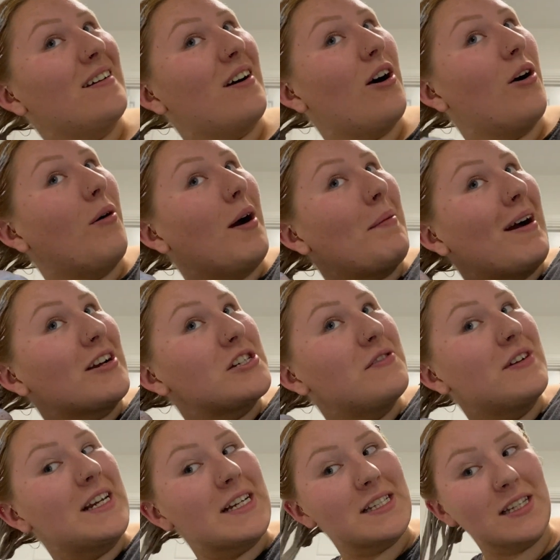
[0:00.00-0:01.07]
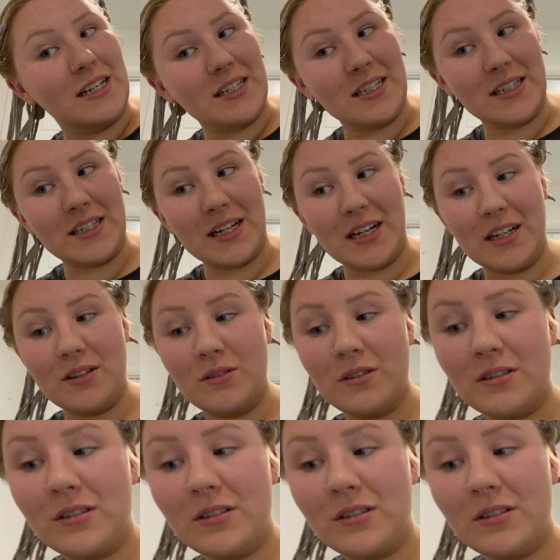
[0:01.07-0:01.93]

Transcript: Oh, I'm actually really excited now.